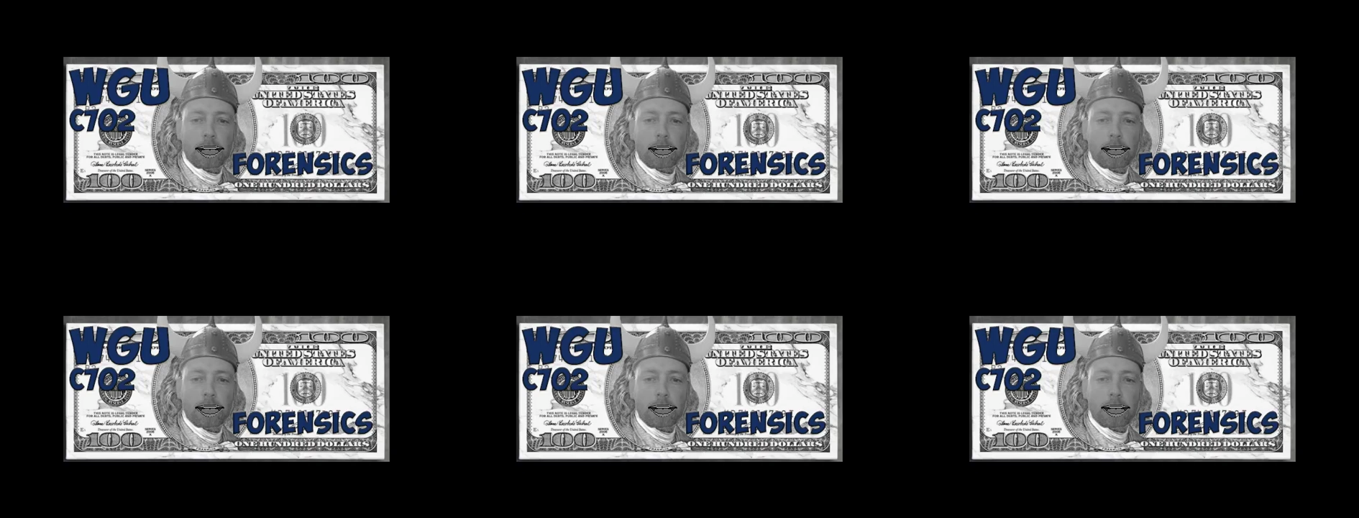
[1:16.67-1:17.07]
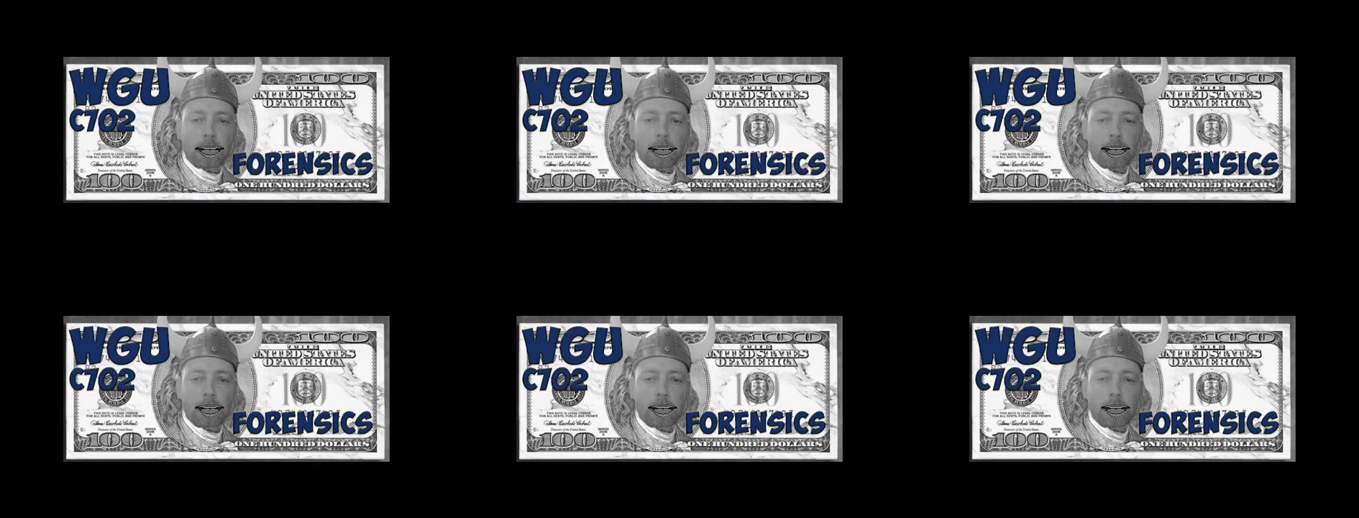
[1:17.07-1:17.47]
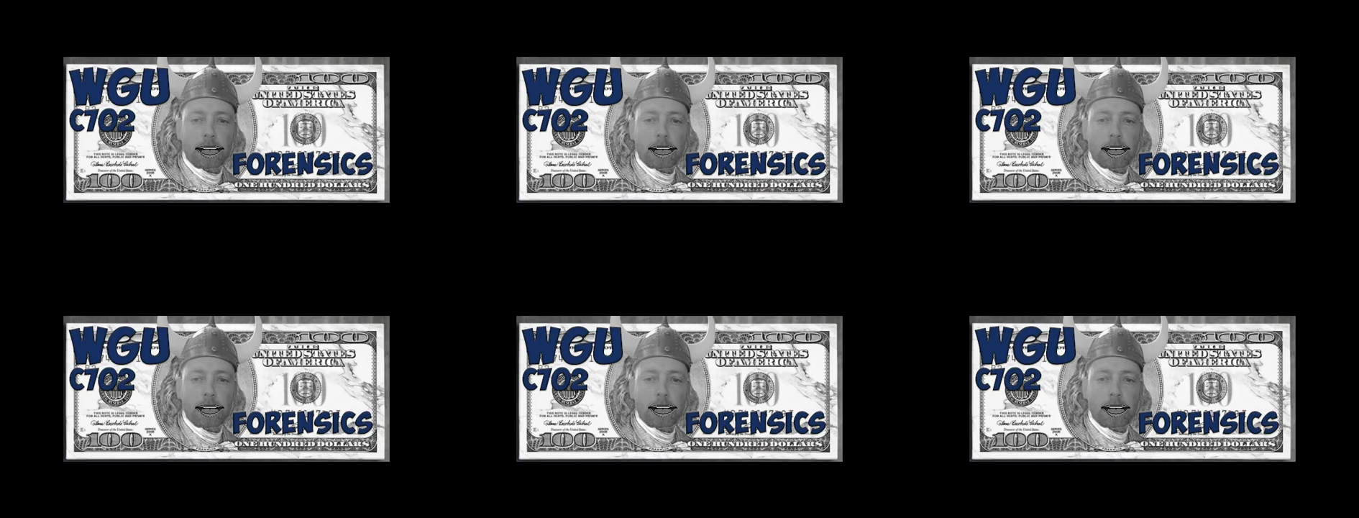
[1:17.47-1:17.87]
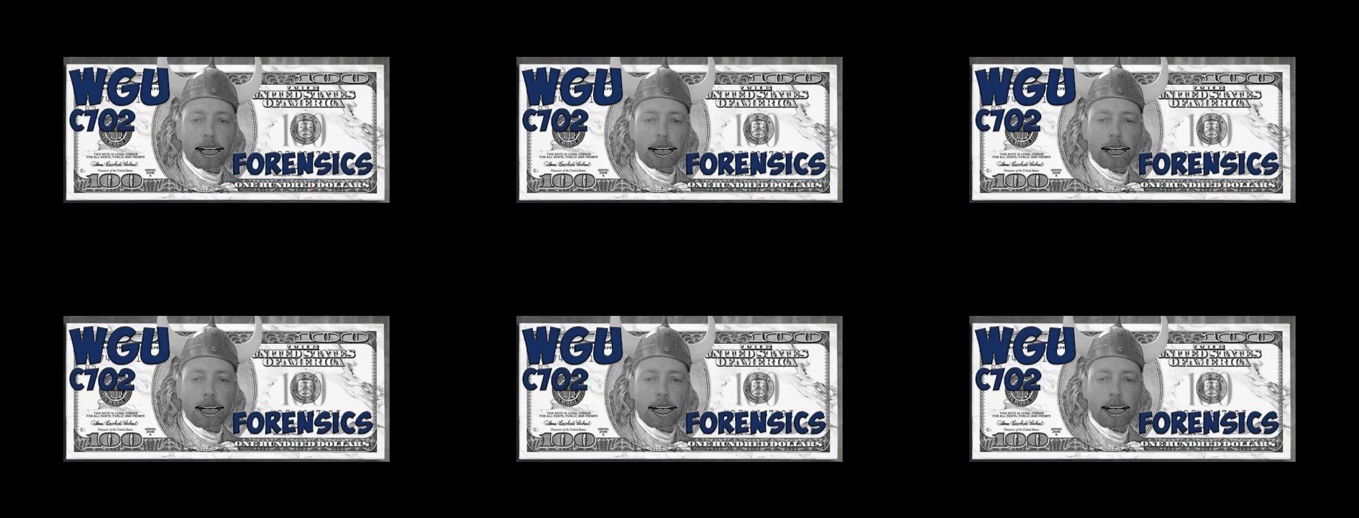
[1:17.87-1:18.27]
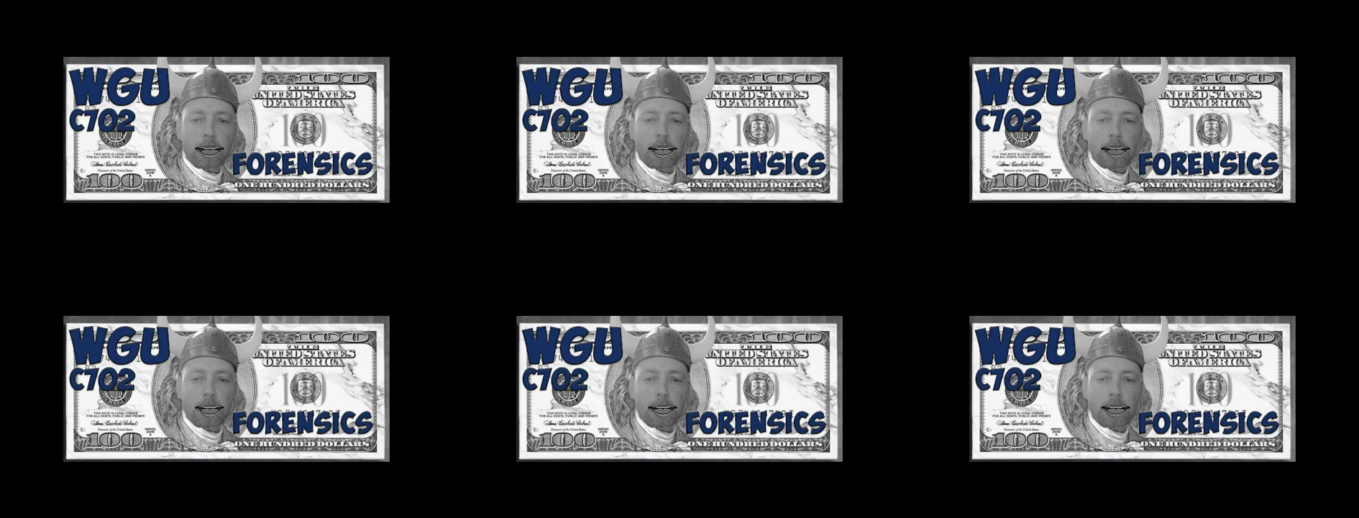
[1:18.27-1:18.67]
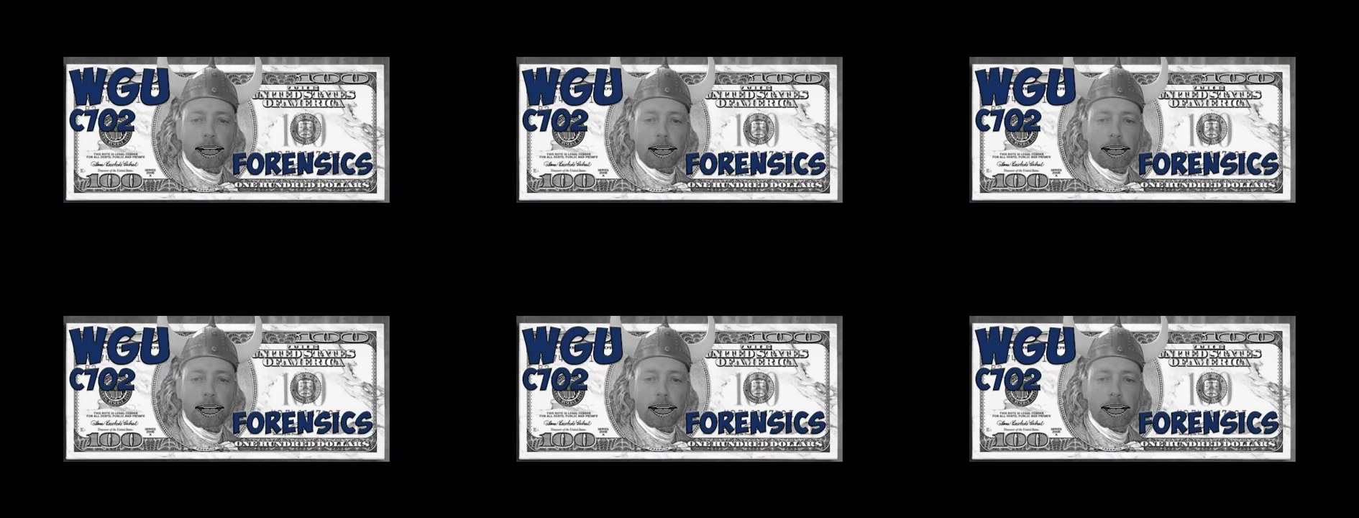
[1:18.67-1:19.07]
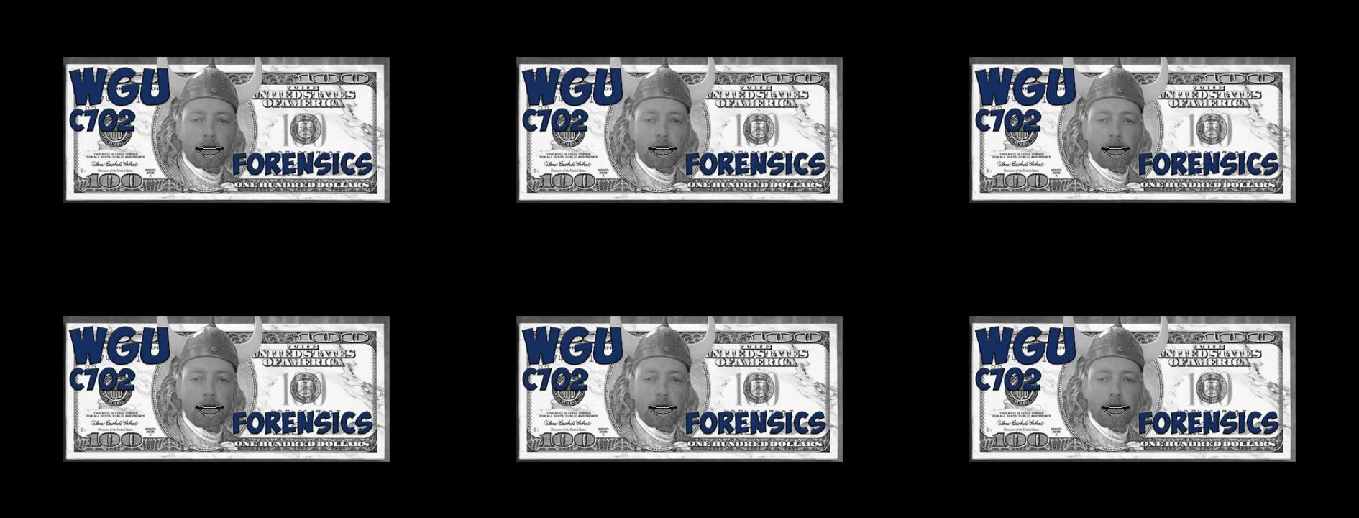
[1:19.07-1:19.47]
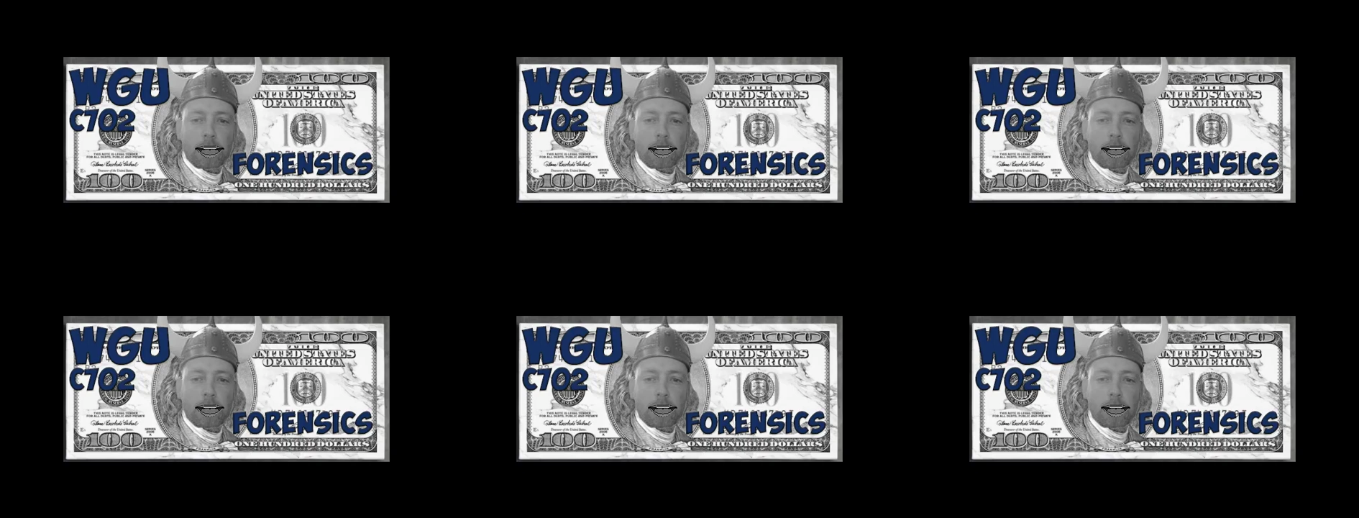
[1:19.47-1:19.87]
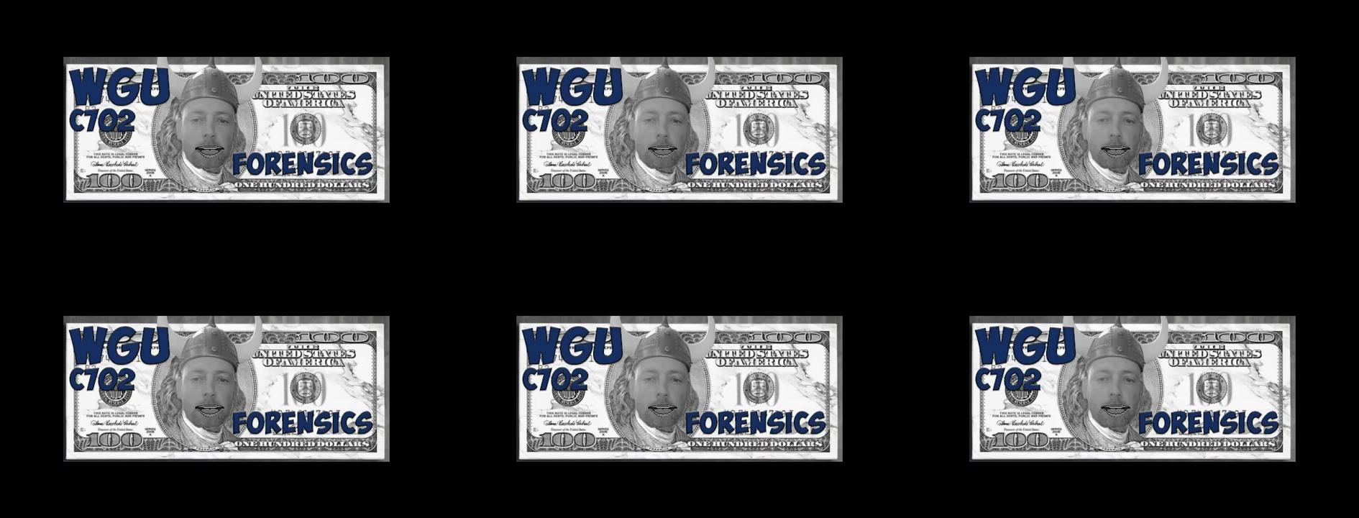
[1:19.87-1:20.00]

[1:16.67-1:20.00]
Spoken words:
This is a still picture; no speech is visible.